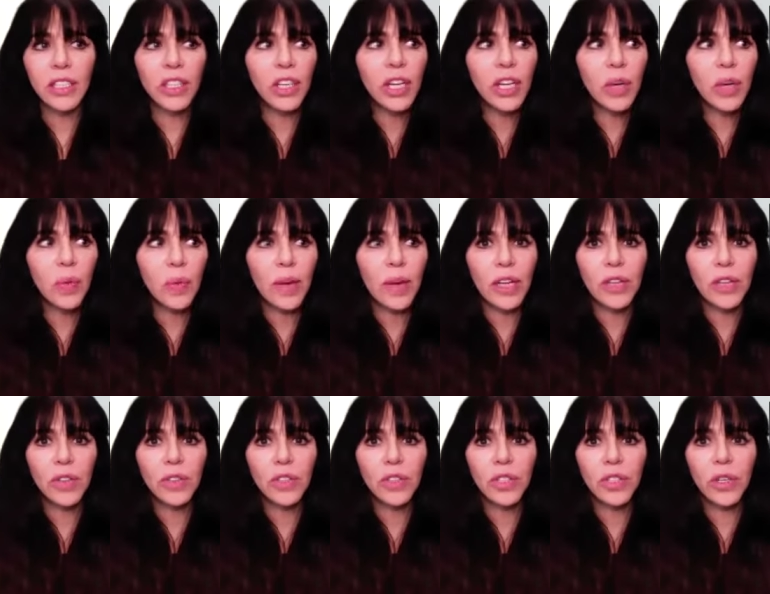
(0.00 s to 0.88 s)
Look at what
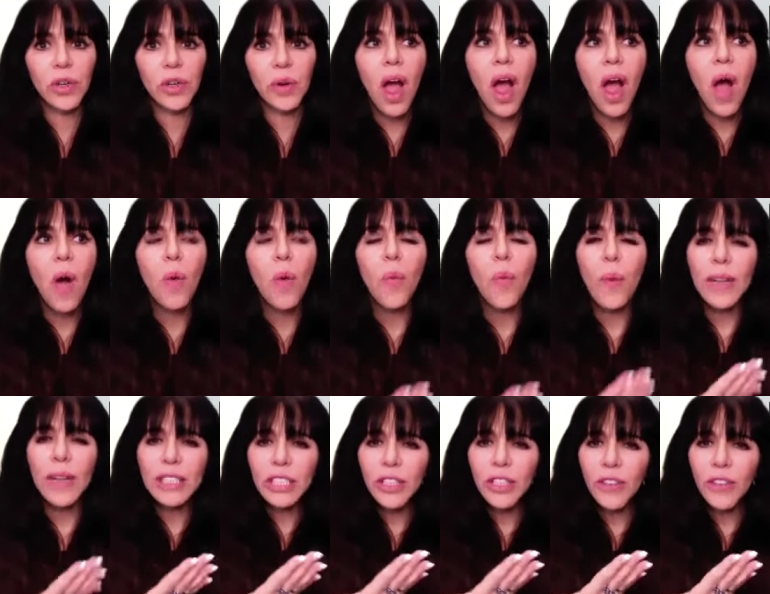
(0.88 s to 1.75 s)
you do.
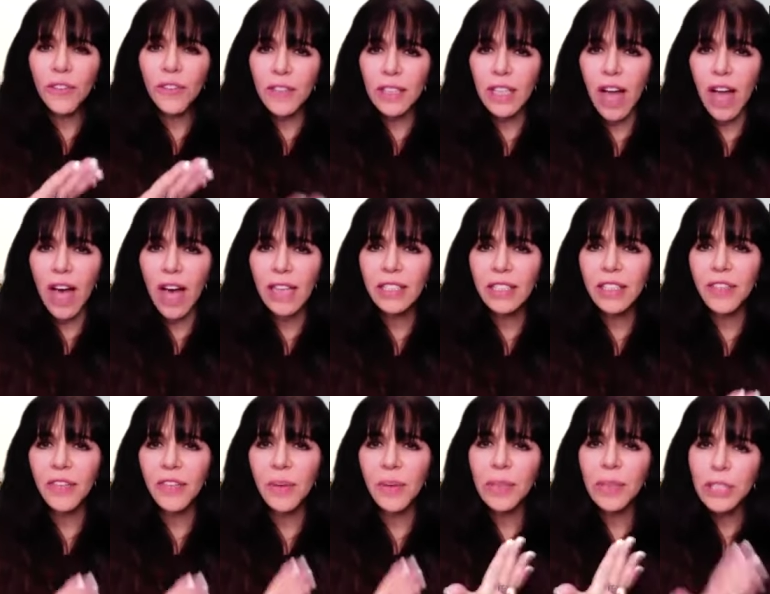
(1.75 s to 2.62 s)
What's your
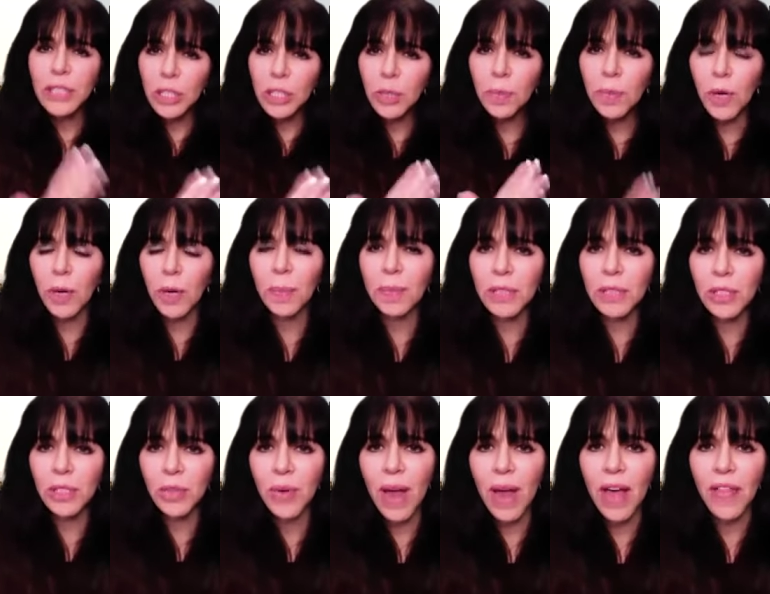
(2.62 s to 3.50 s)
philosophy? What's your
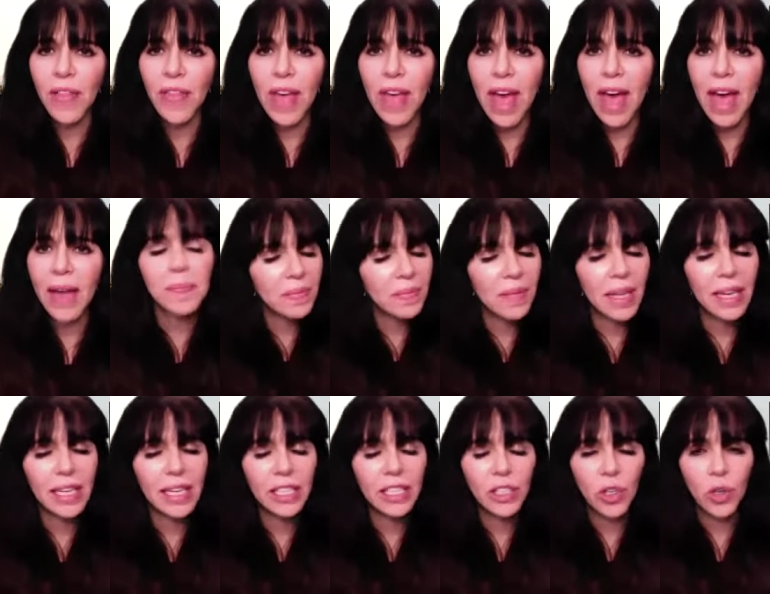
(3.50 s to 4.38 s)
purpose around that?
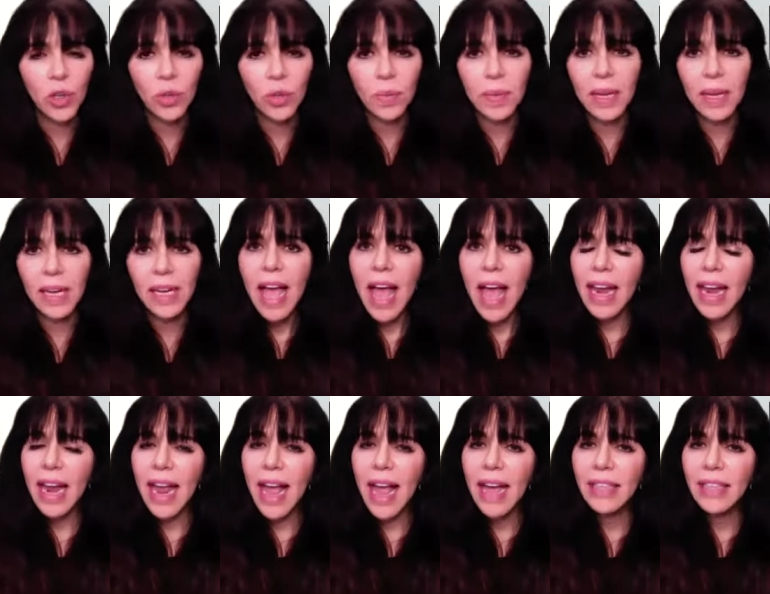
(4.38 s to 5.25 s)
And he told me, and
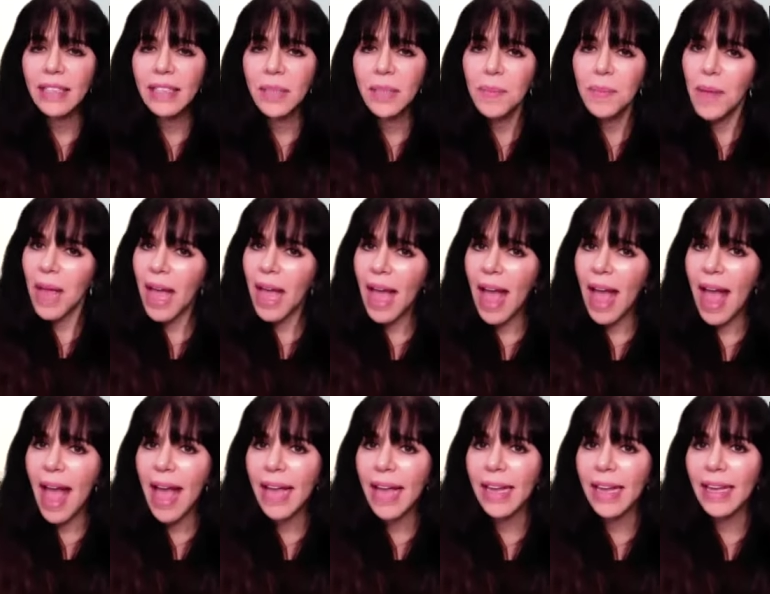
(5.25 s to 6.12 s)
I asked him,
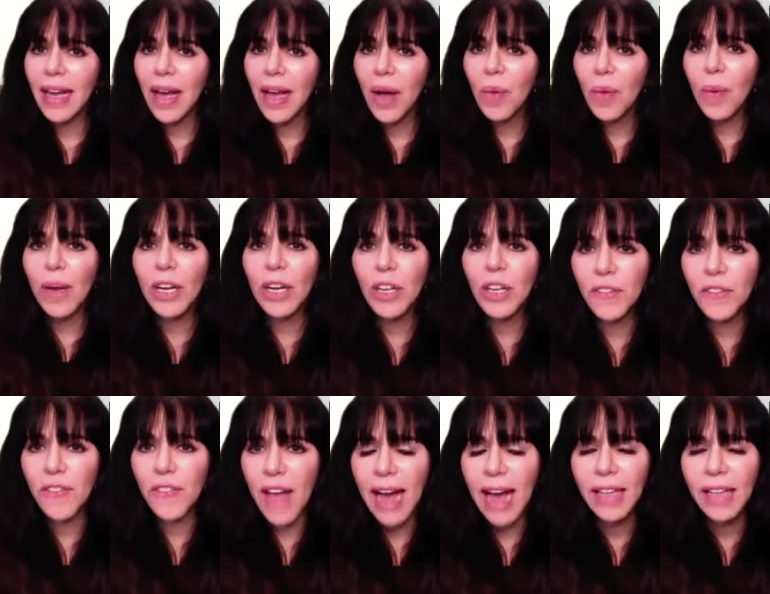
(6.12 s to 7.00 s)
hey, what are your
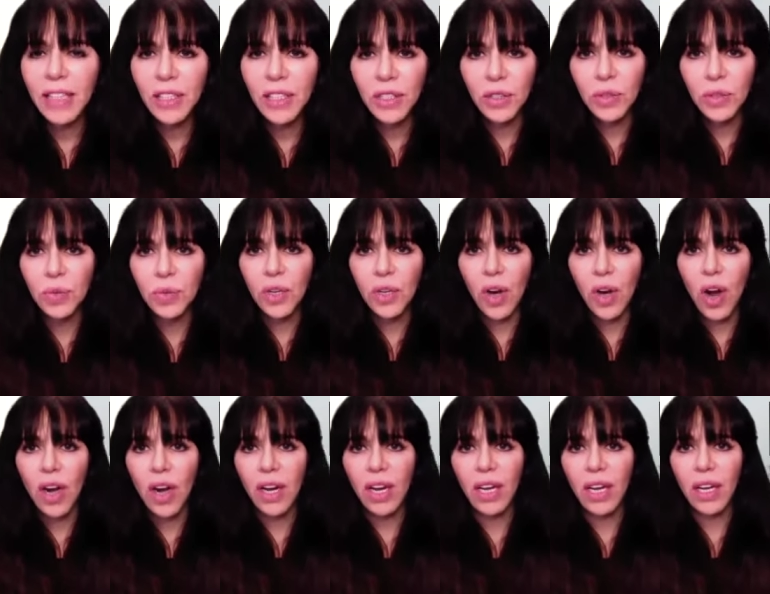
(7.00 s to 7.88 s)
values
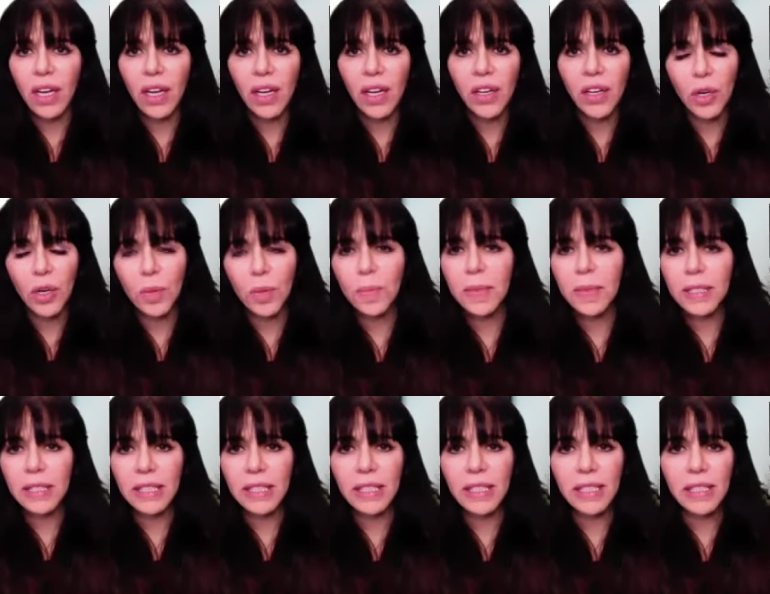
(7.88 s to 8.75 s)
regarding your
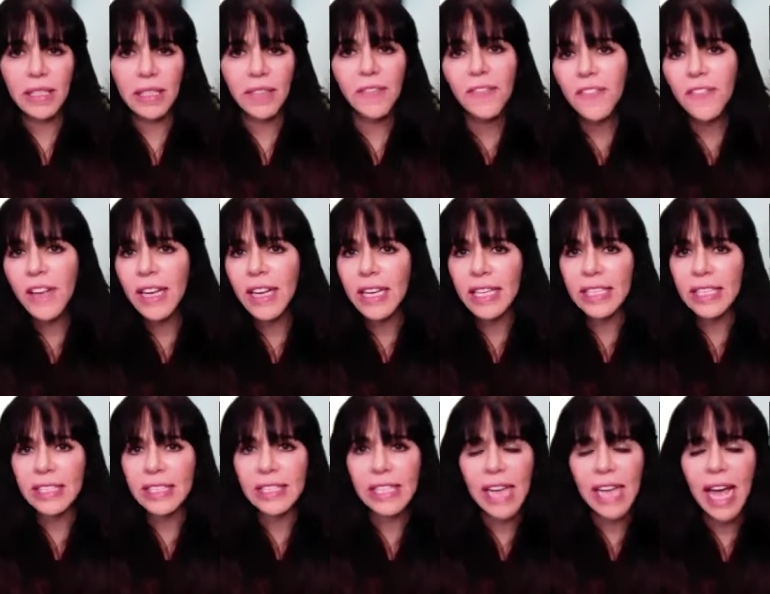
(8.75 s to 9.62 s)
business and
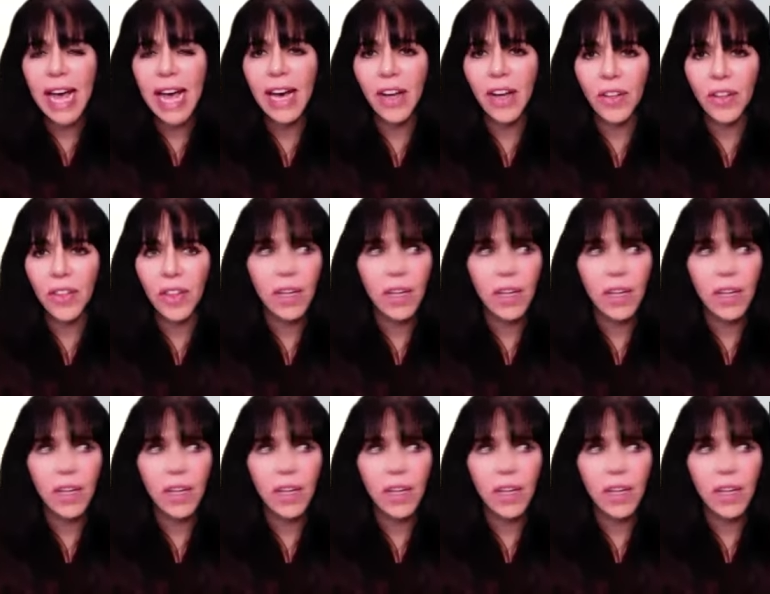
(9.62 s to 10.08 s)
fitness and health?